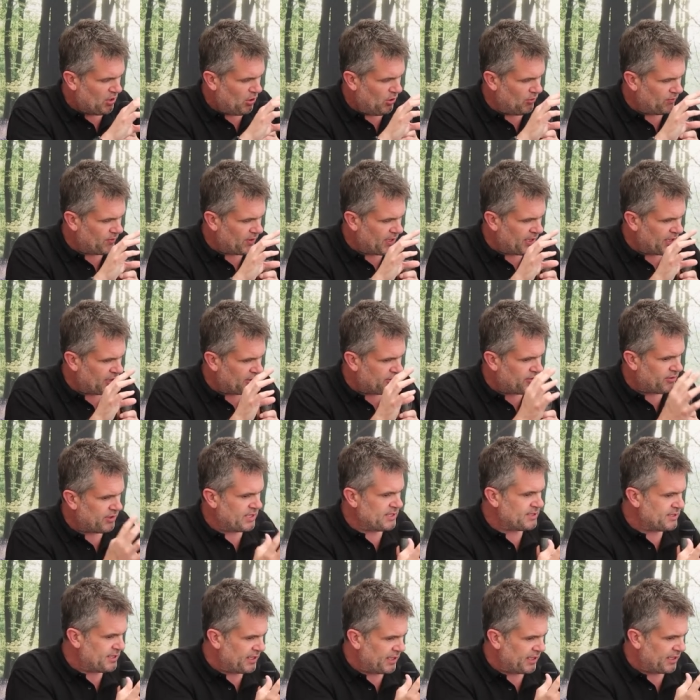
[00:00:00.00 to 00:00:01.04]
of
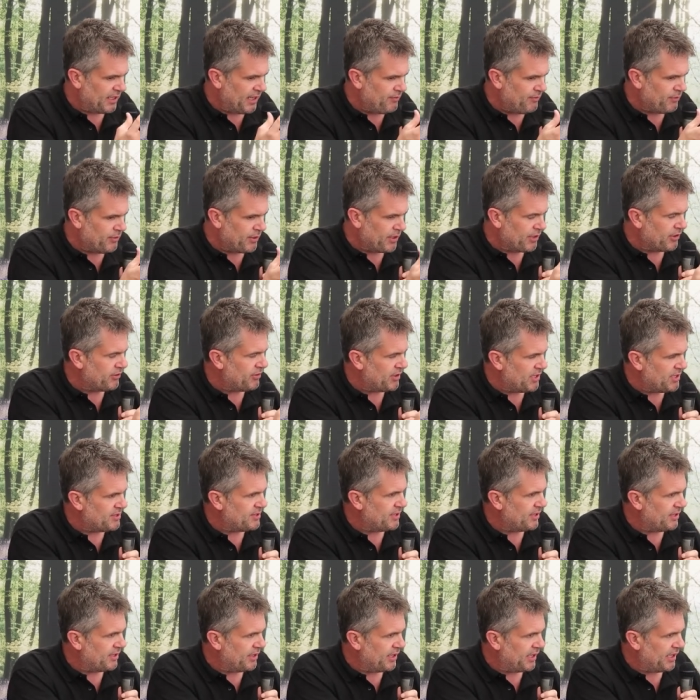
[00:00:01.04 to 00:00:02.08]
increasing, ever
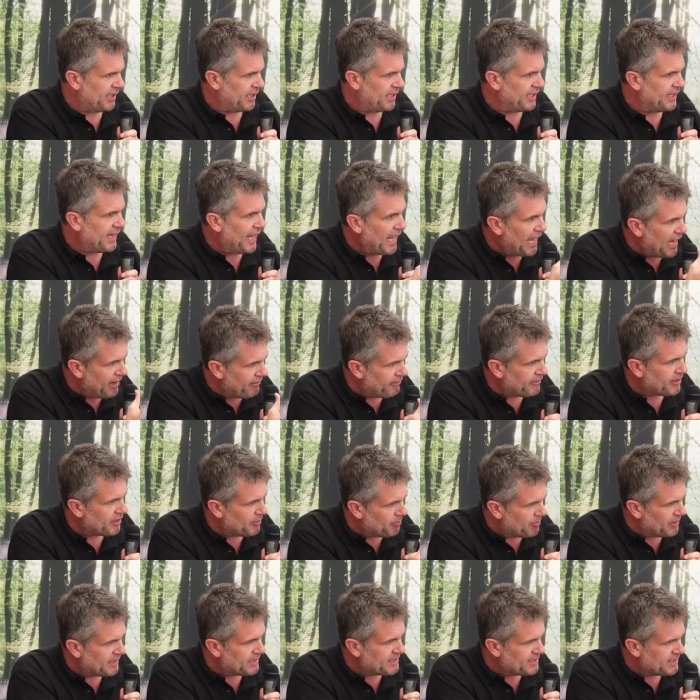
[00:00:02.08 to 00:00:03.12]
increasing the inherent
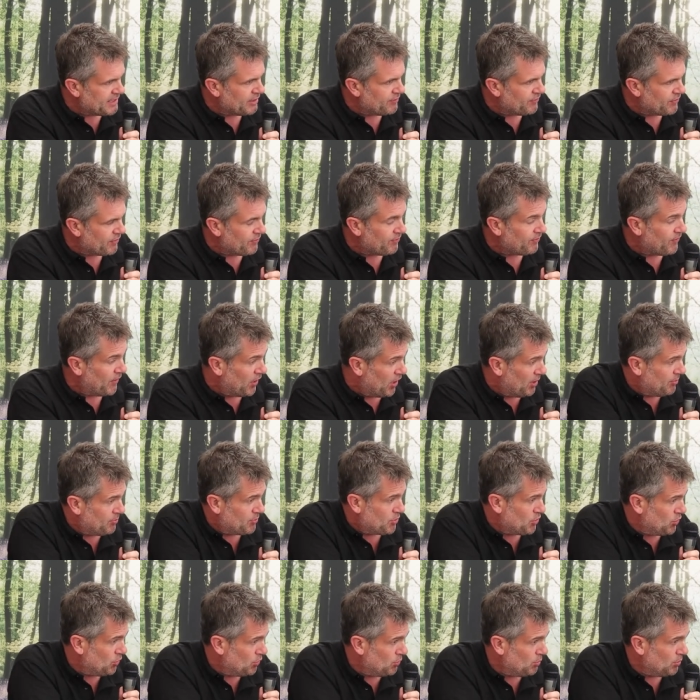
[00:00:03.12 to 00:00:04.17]
ability of the
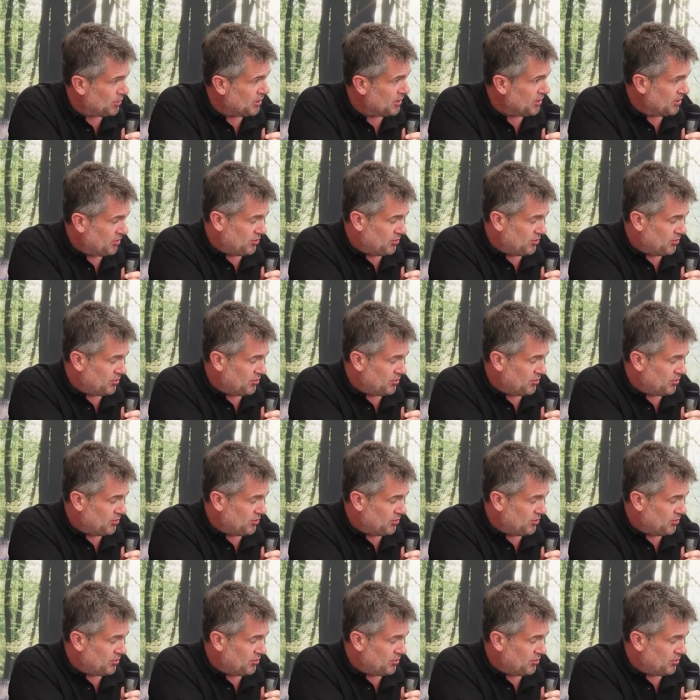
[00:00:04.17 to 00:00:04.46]
farm to